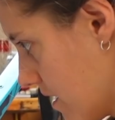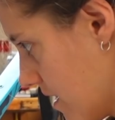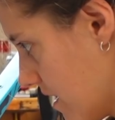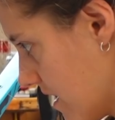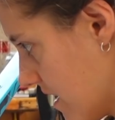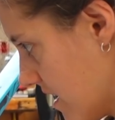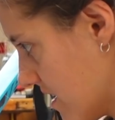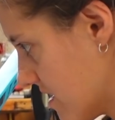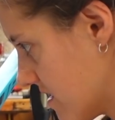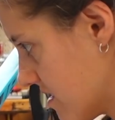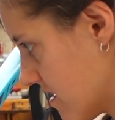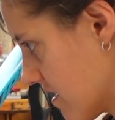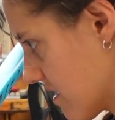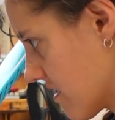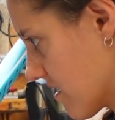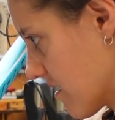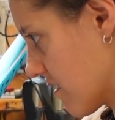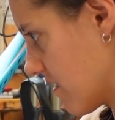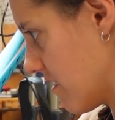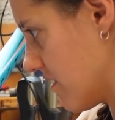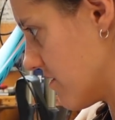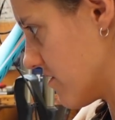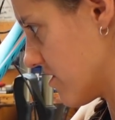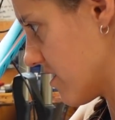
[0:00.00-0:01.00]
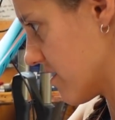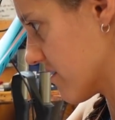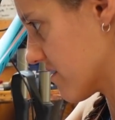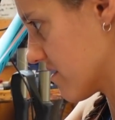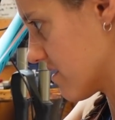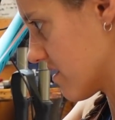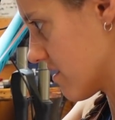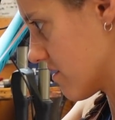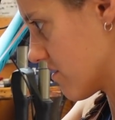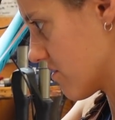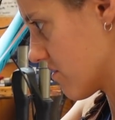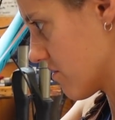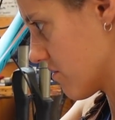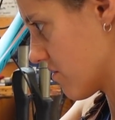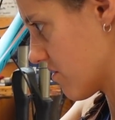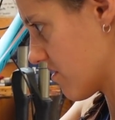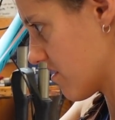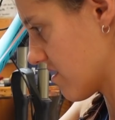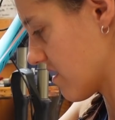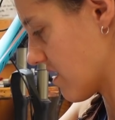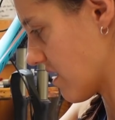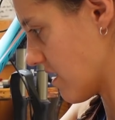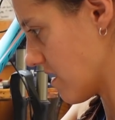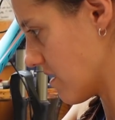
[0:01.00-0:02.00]
I had to take the gloves off because they're so
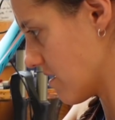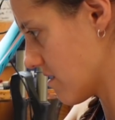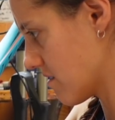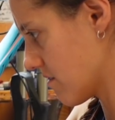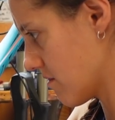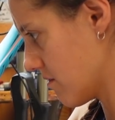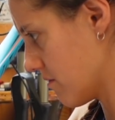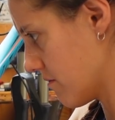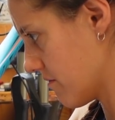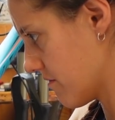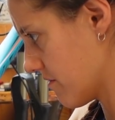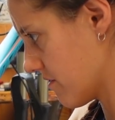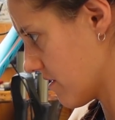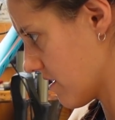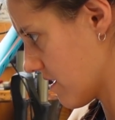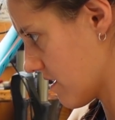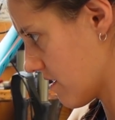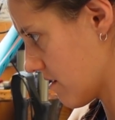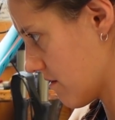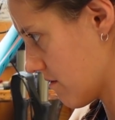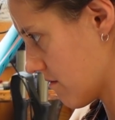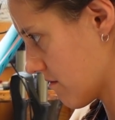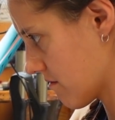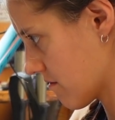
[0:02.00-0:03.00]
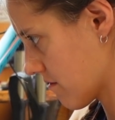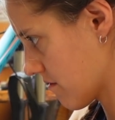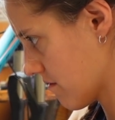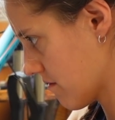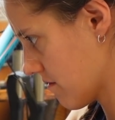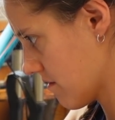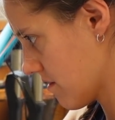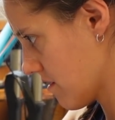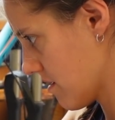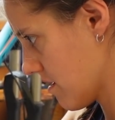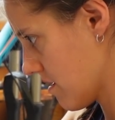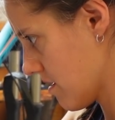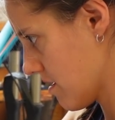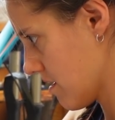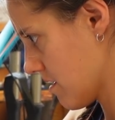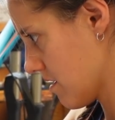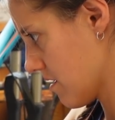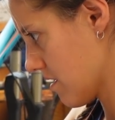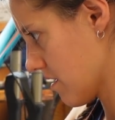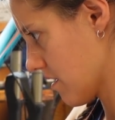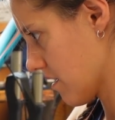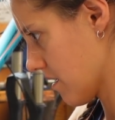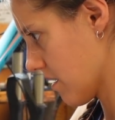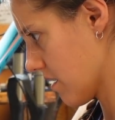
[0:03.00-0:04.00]
sticky, so hopefully I don't
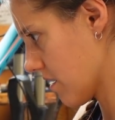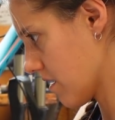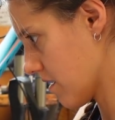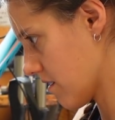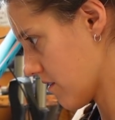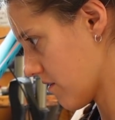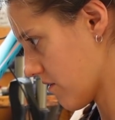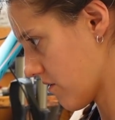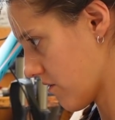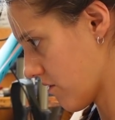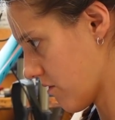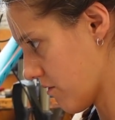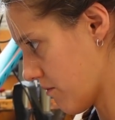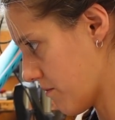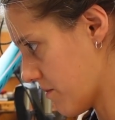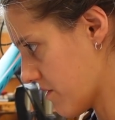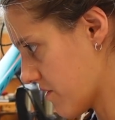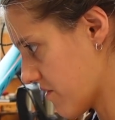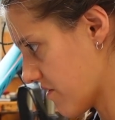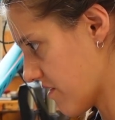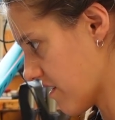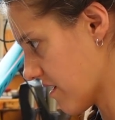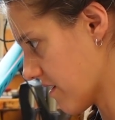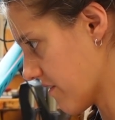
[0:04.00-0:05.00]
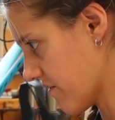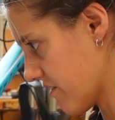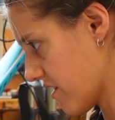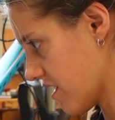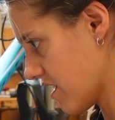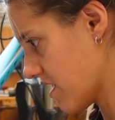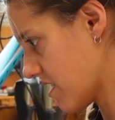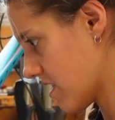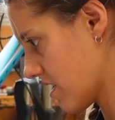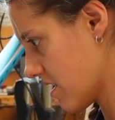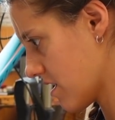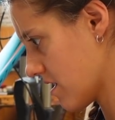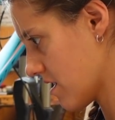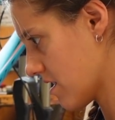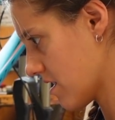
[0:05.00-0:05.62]
get super stickified.